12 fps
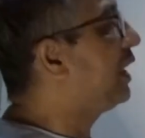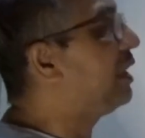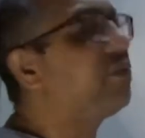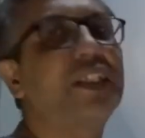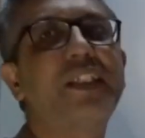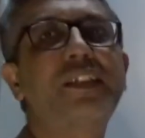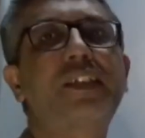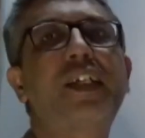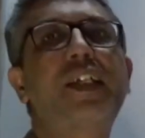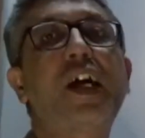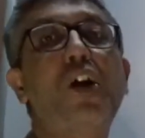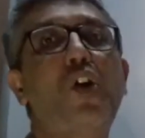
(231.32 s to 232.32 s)
to deal with this
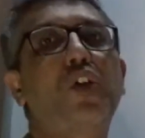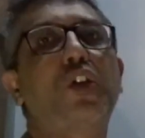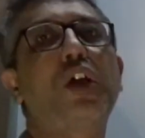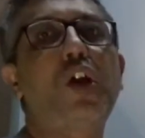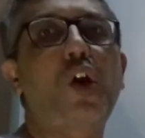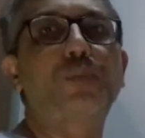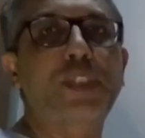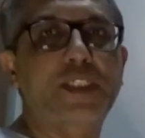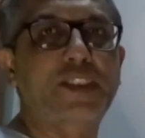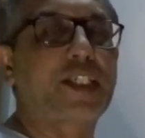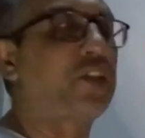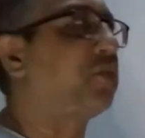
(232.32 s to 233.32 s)
data on the
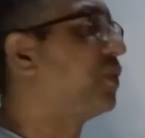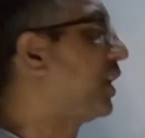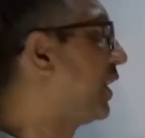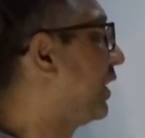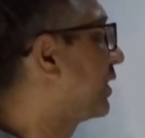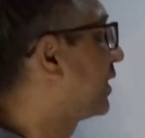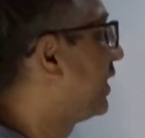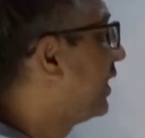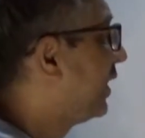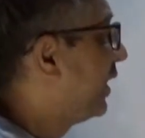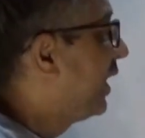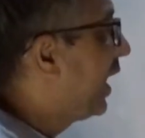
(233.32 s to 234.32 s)
object side of the things?
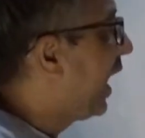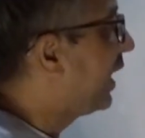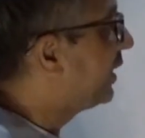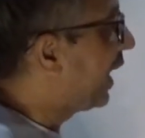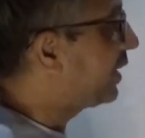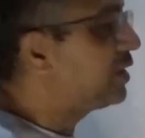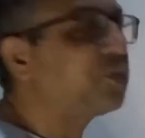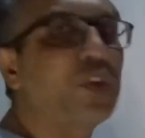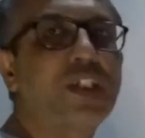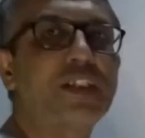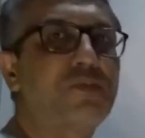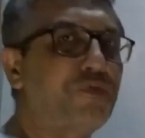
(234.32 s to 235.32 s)
And that is
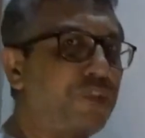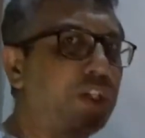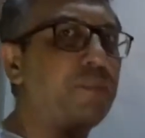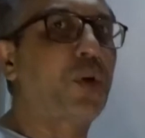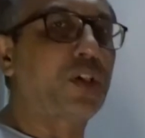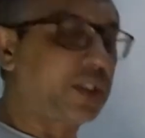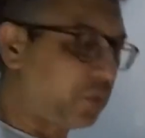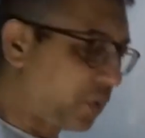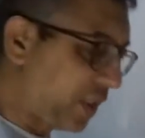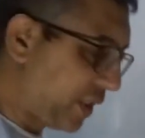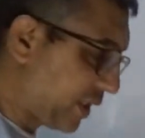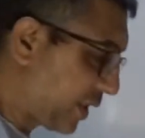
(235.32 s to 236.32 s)
what is very important
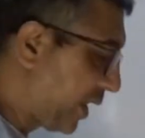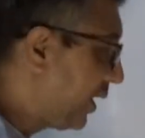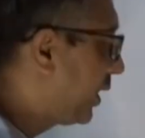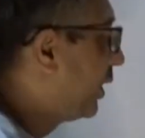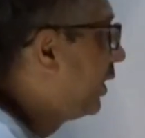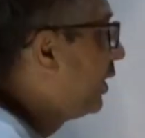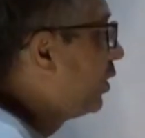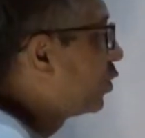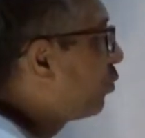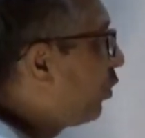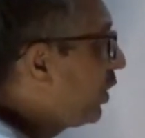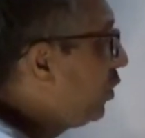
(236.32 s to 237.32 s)
to understand.
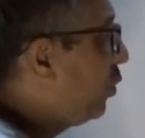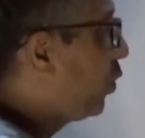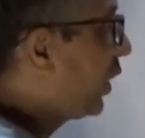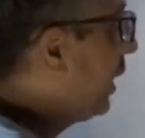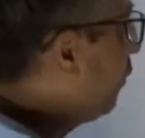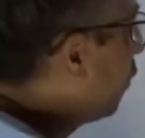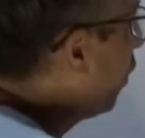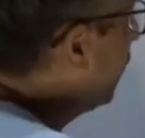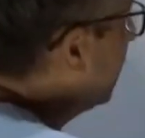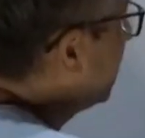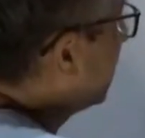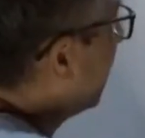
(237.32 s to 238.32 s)
So what you would really
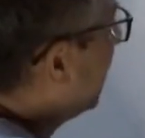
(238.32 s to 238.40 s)
want